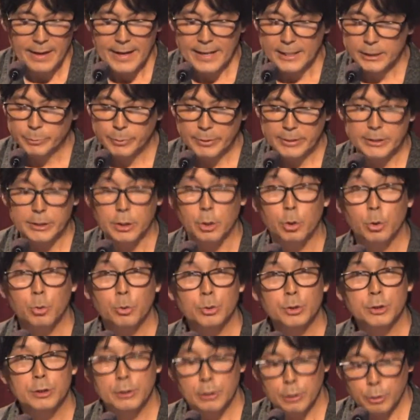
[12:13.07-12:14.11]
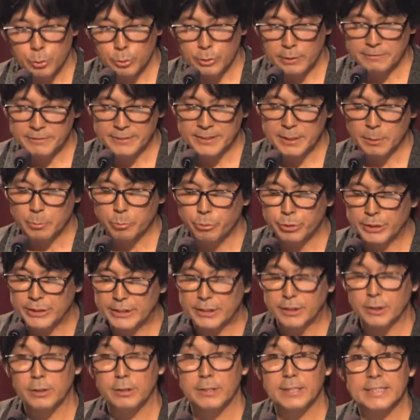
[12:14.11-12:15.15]
as well as a whole slew of
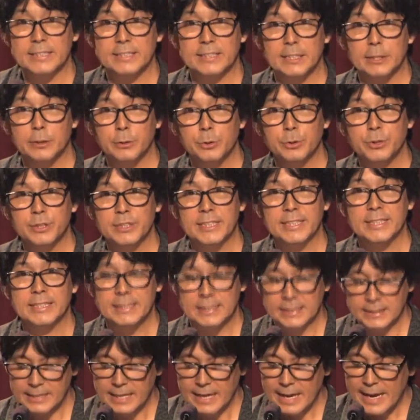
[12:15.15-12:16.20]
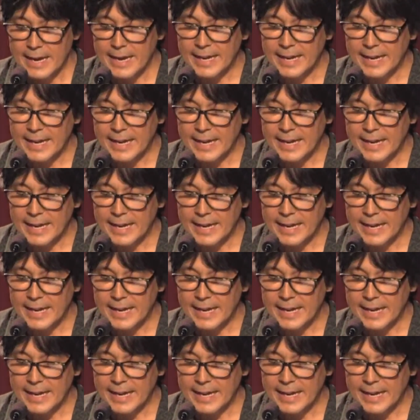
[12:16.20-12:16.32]
sub-regional institutions,